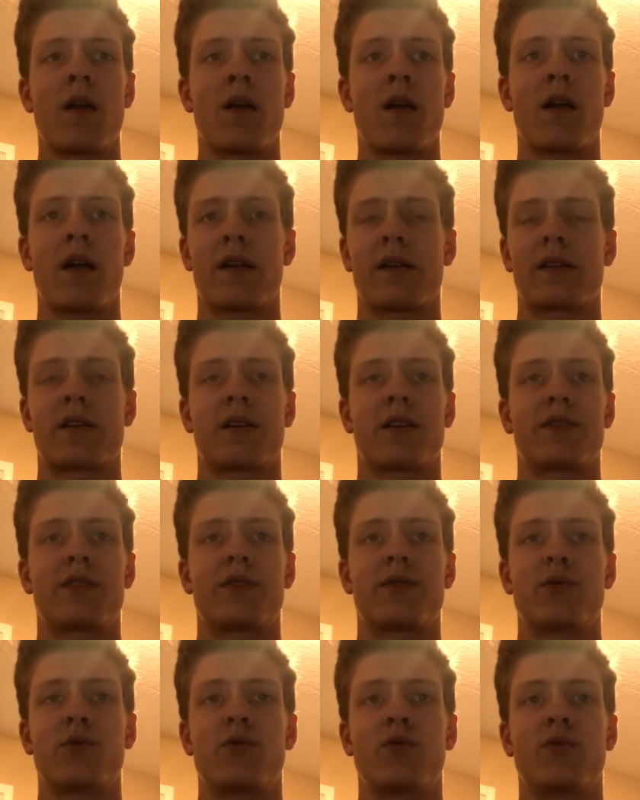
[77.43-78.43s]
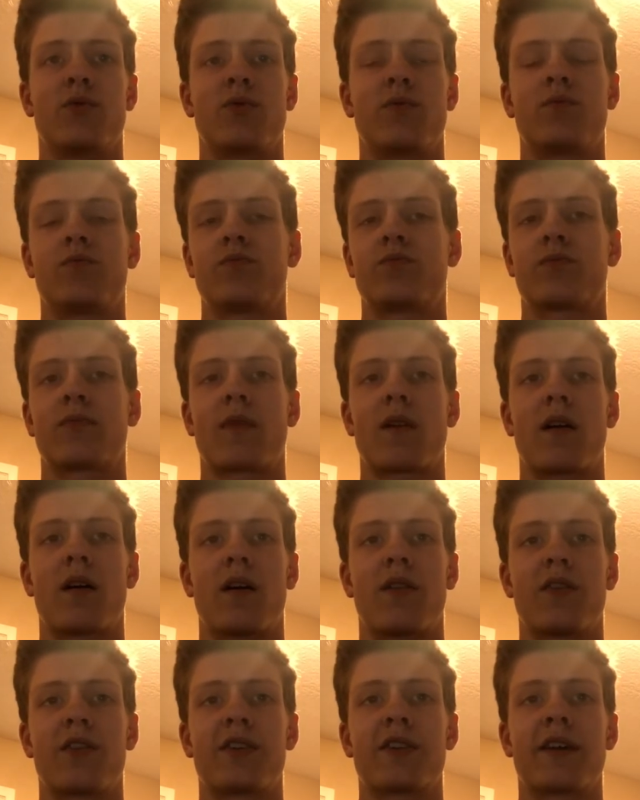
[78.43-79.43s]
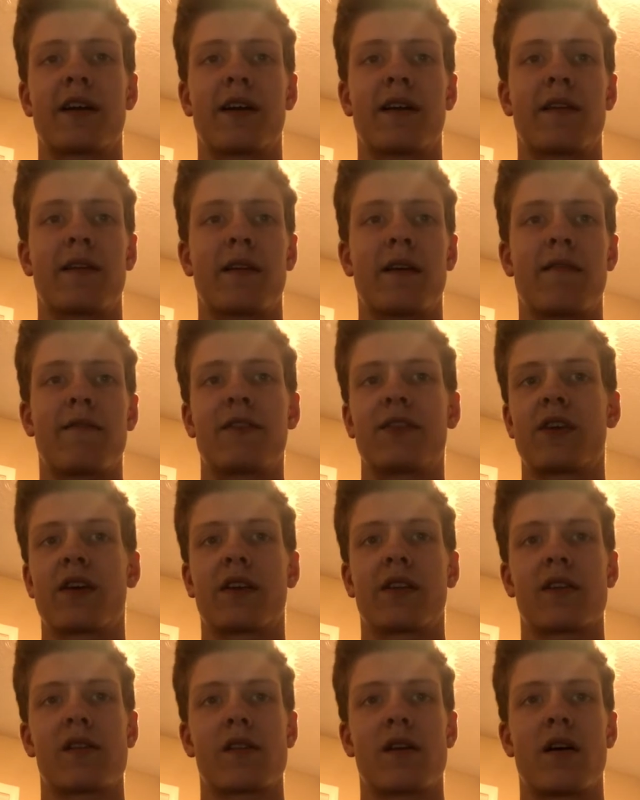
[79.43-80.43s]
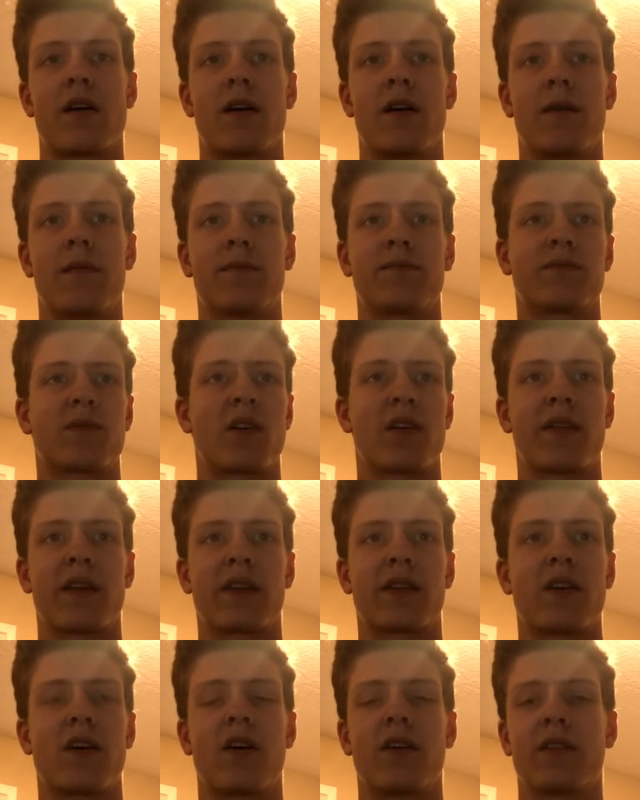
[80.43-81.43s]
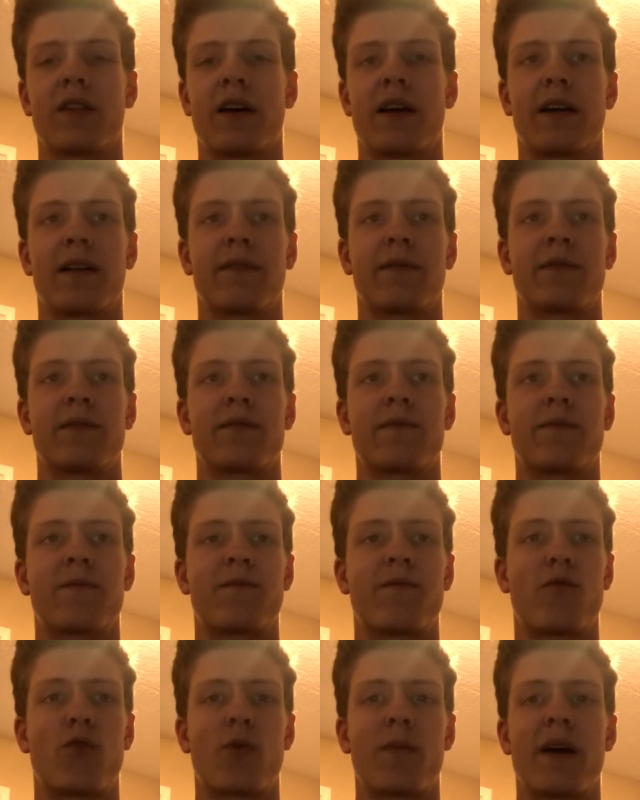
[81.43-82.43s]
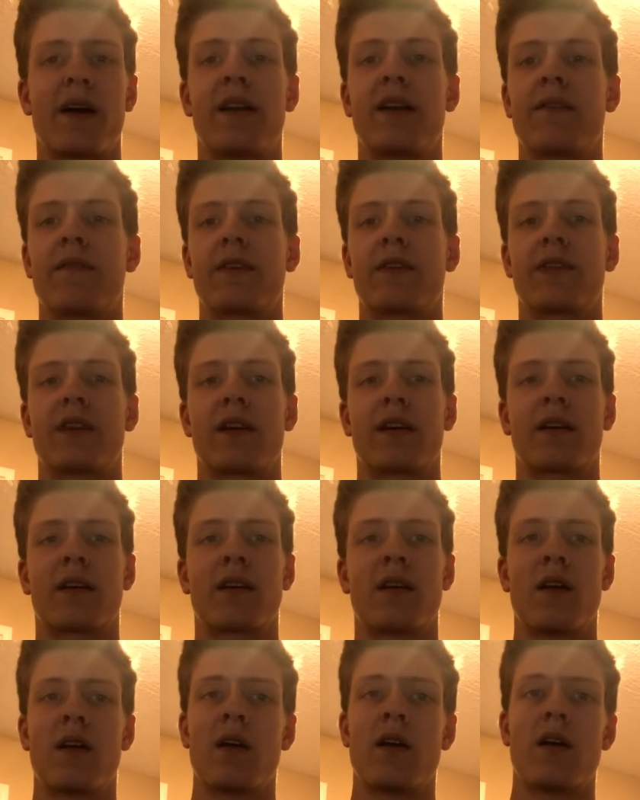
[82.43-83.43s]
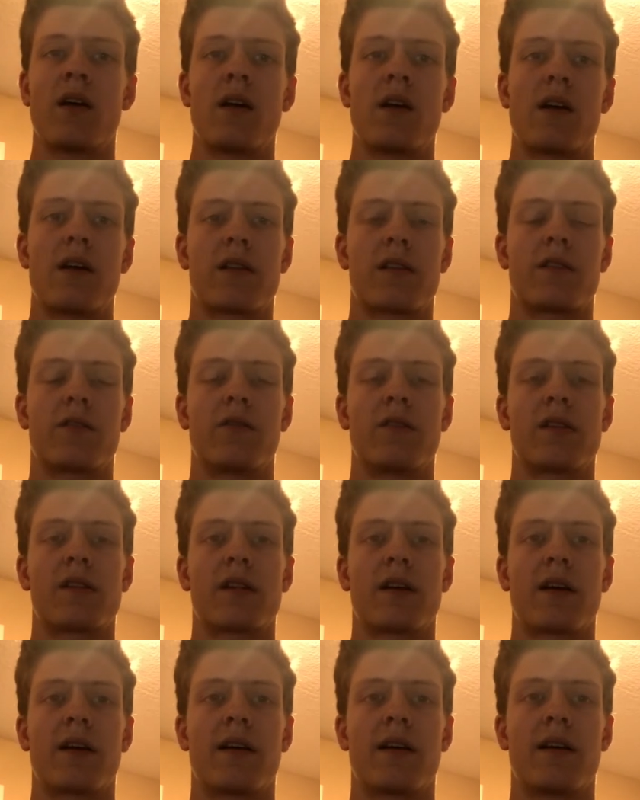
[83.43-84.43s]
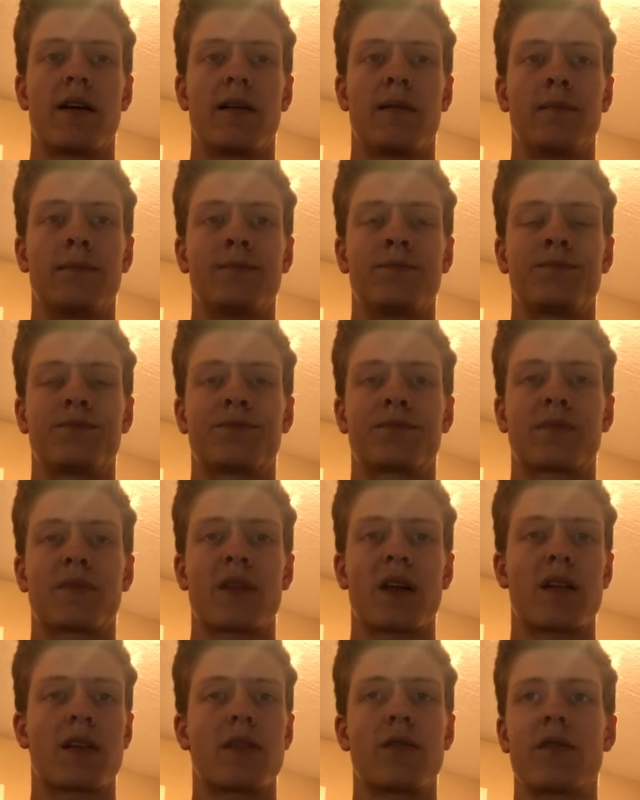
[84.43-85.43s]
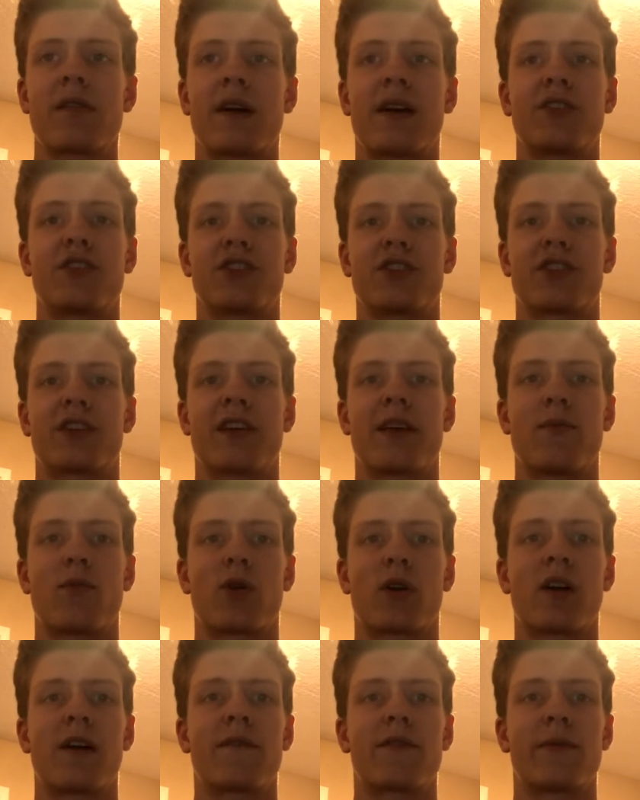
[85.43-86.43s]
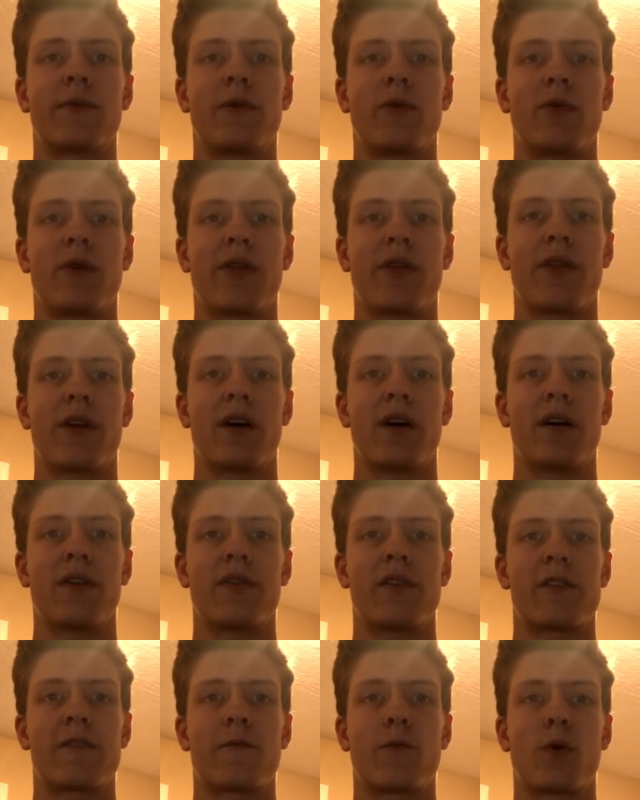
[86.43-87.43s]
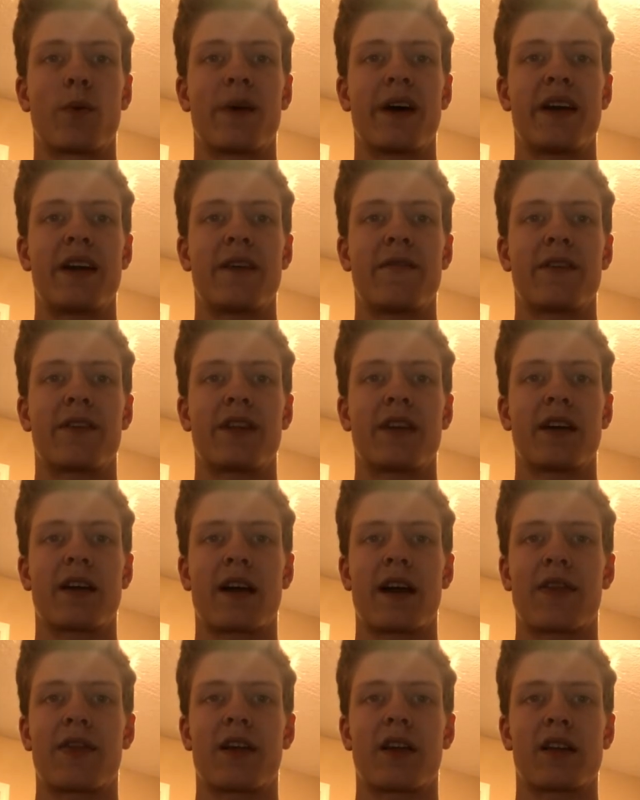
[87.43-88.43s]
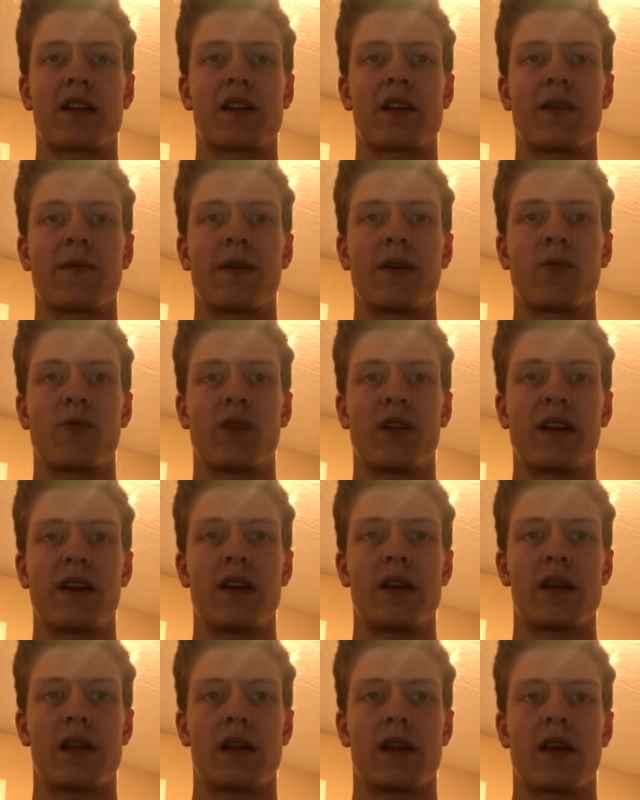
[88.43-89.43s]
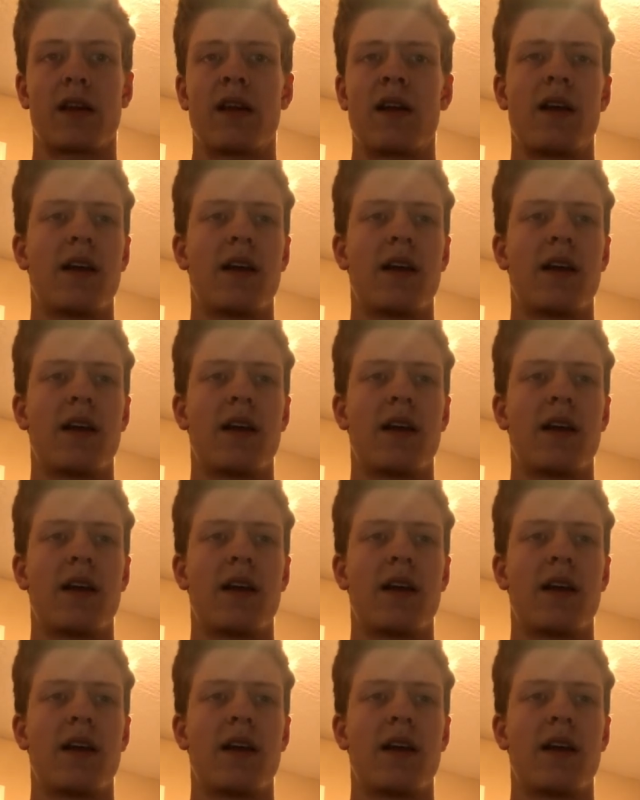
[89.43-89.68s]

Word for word: I start to uh, understand everything that um, on like the online format and everything, as soon as I um, as soon as I just get more comfortable with uh, this format and everything, I think it's going to be really easy.